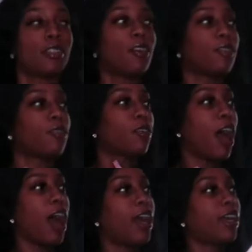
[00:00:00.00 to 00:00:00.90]
So
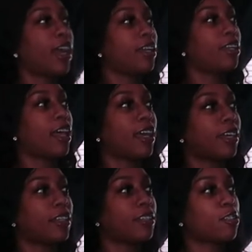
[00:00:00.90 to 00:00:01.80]
I kind of
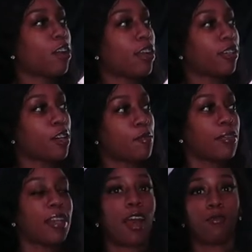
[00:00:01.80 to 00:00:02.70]
like tried to
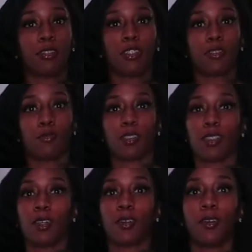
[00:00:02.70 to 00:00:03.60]
calm it down with this one.
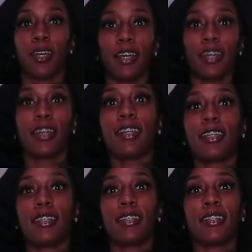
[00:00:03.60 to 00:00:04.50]
So
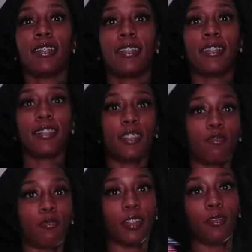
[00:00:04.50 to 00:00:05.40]
yeah, and
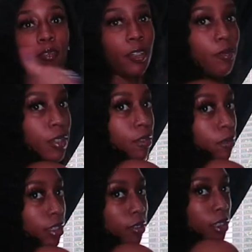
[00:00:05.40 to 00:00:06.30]
it's really, really, really,
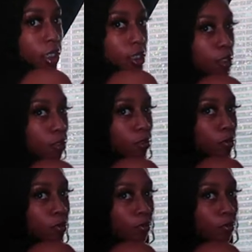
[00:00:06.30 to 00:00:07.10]
really cute.